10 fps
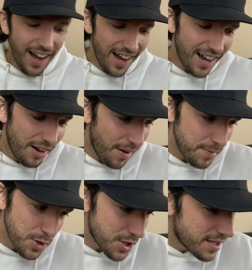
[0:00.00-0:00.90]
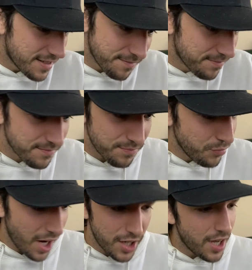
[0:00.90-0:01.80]

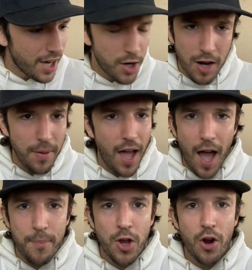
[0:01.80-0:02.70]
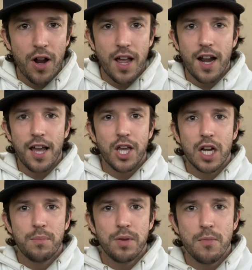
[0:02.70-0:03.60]
I couldn't be happier, and I
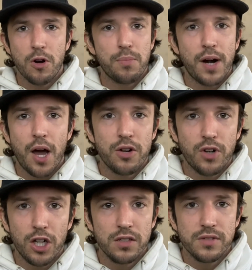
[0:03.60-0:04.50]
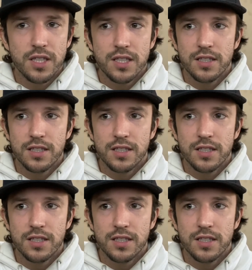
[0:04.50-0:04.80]
couldn't be more proud of all of us.